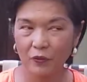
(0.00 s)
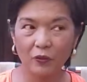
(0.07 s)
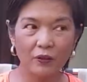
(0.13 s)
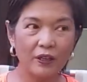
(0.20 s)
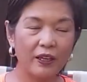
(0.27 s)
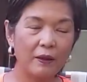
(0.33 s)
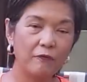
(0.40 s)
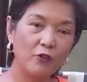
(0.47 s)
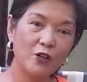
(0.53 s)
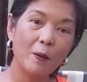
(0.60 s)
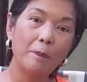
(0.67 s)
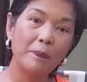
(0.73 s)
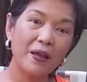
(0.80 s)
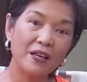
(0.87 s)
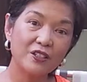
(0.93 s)
Okay, for
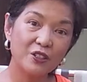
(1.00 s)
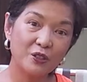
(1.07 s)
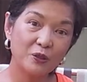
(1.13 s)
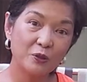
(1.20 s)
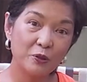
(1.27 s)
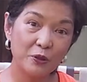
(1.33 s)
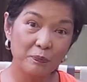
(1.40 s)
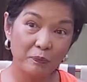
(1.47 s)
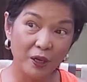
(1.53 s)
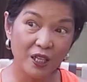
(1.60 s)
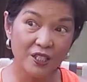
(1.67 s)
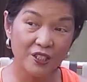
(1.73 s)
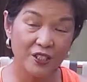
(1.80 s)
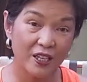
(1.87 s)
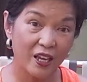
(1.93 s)
the past 2
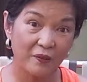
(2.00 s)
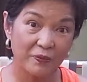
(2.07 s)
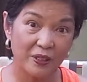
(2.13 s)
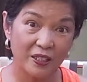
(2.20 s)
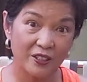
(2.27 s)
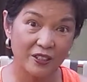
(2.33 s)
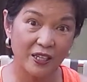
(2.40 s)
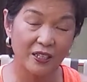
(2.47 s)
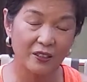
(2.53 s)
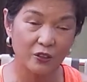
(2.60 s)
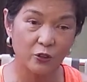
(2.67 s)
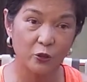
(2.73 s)
months I have not done